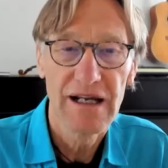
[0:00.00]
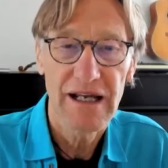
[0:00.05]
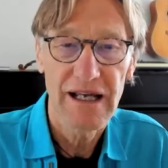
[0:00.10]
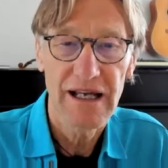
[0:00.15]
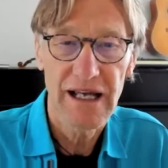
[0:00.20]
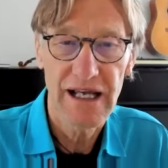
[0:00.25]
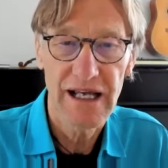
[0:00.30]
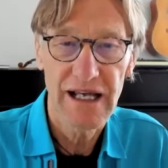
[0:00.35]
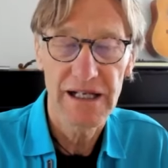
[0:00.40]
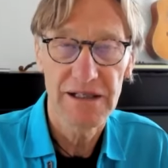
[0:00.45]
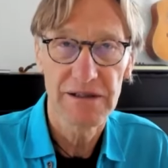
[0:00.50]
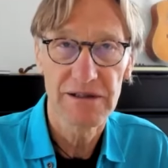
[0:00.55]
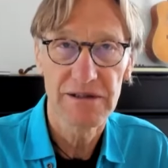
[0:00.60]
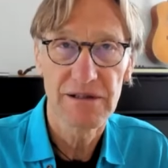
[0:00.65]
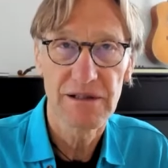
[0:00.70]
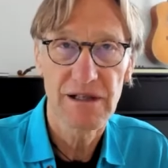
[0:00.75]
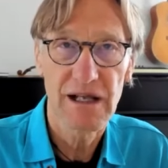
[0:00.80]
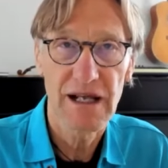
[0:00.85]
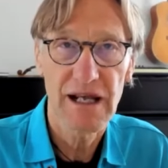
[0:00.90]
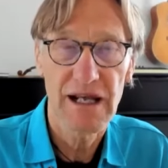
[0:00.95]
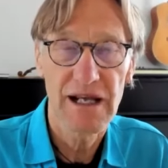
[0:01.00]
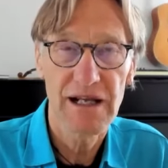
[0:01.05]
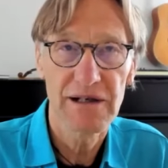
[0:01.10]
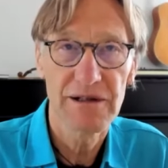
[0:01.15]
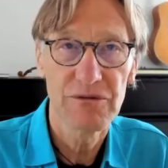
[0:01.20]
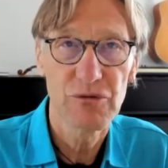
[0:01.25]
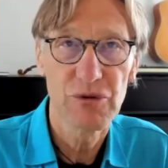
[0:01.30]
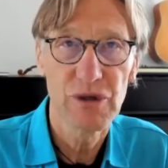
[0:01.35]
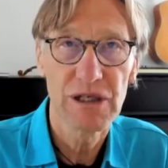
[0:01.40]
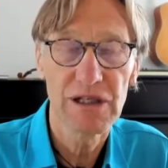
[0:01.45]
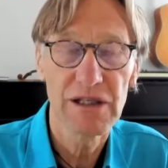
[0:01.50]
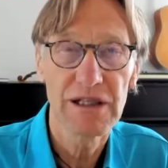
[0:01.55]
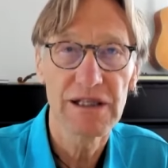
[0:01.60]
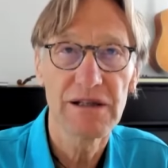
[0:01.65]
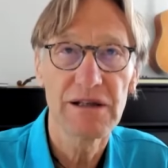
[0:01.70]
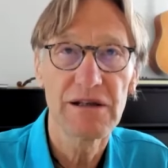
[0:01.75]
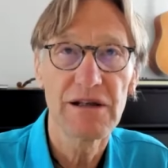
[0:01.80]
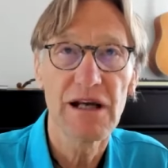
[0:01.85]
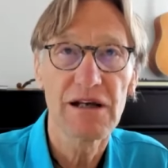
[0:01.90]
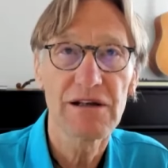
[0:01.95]
and and really
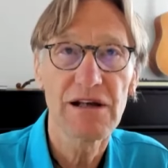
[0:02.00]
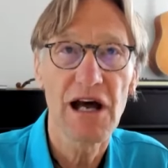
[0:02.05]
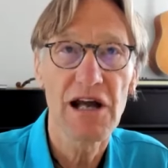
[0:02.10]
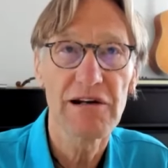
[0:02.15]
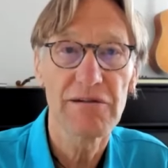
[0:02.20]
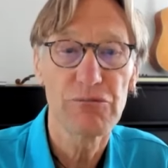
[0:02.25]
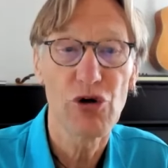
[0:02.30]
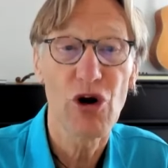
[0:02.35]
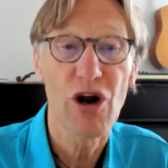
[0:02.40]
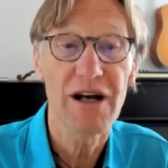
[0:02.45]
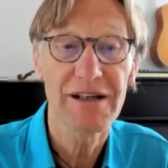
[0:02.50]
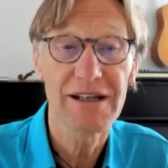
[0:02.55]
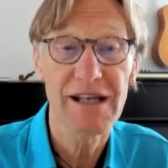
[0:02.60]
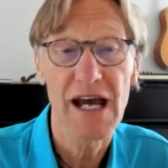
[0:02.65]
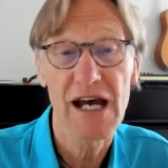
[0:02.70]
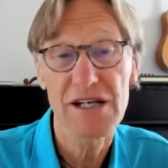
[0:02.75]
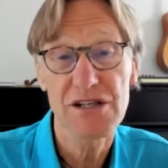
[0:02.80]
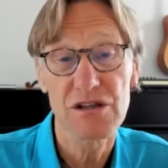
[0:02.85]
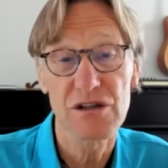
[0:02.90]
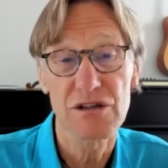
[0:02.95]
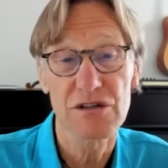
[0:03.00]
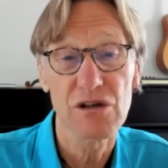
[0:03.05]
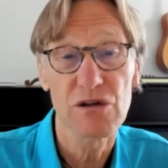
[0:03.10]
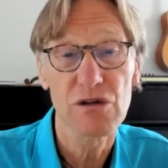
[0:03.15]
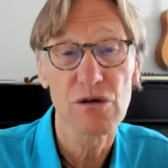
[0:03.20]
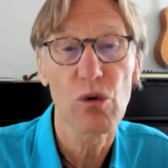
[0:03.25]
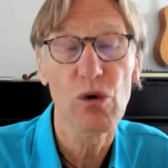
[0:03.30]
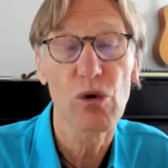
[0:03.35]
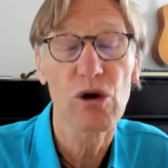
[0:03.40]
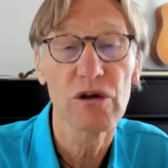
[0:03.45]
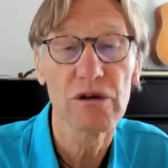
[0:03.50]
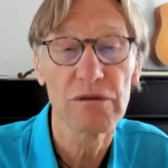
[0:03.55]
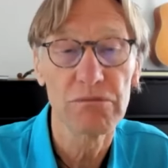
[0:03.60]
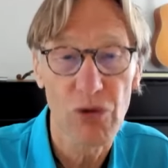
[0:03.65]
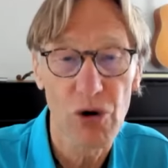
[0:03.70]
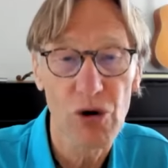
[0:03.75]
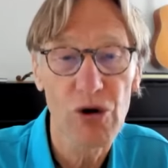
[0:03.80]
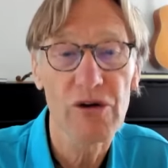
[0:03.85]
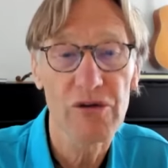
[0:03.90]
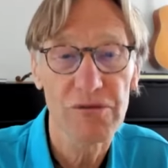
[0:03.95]
kind of broadcast it to the world
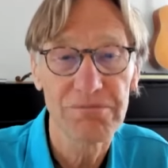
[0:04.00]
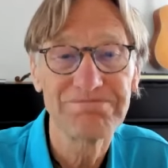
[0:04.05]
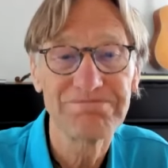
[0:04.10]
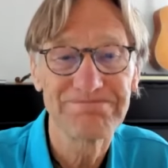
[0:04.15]
more.